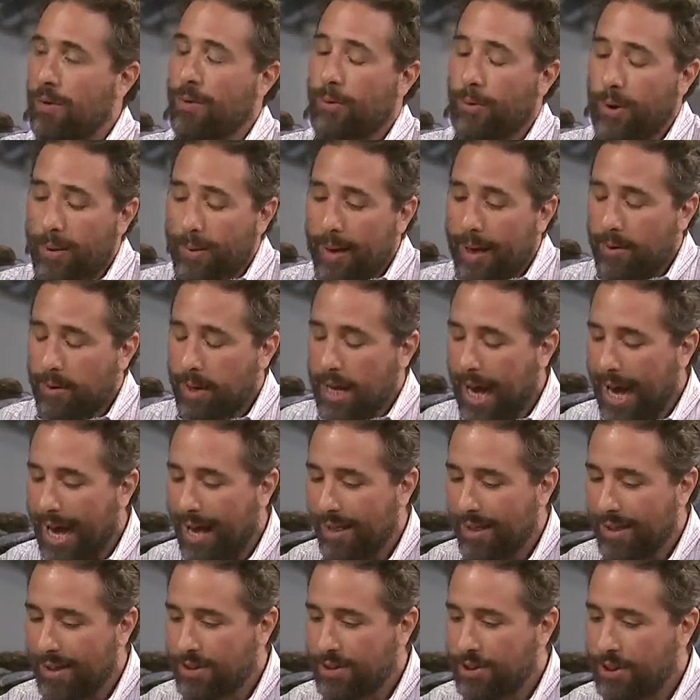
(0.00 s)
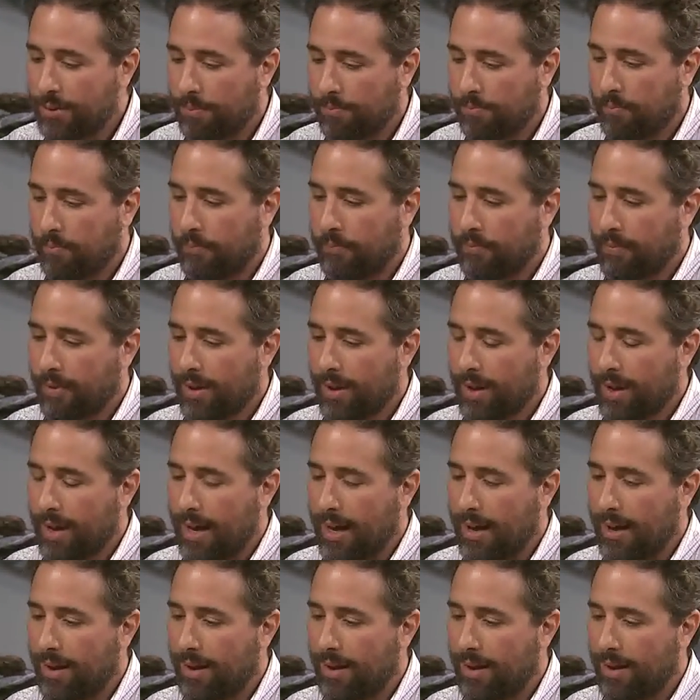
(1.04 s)
Green Mountain College
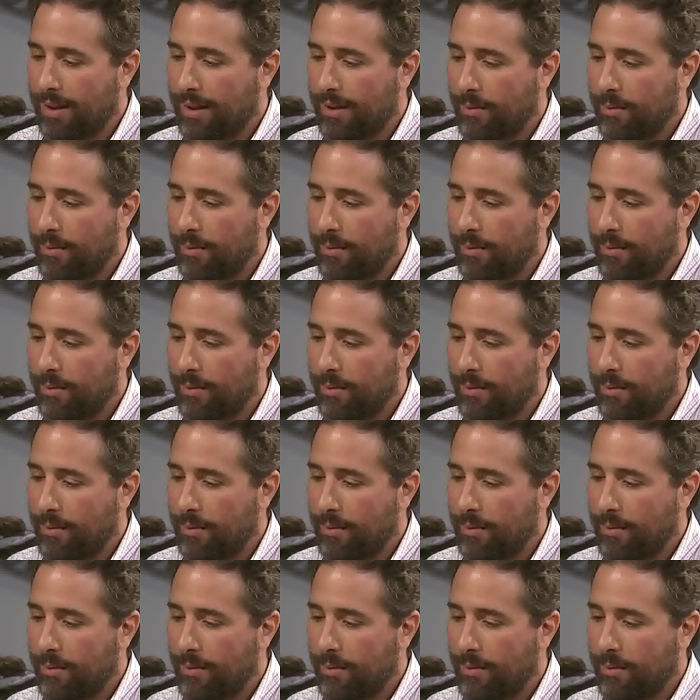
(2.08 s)
uh,